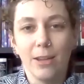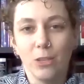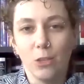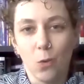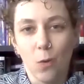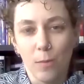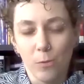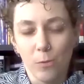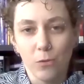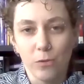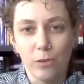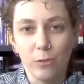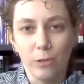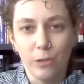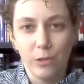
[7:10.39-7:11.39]
And so I'm
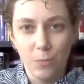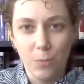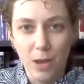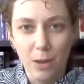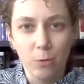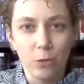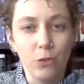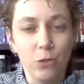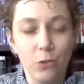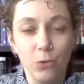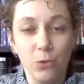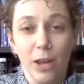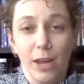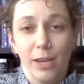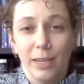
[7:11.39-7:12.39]
thrilled to be able to